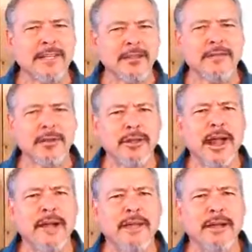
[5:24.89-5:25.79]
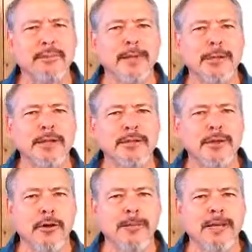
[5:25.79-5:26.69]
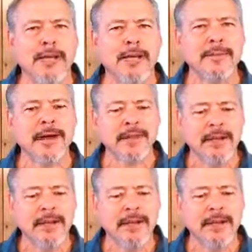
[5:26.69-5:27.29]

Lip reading: Those of you that have high blood pressure know what I'm talking about.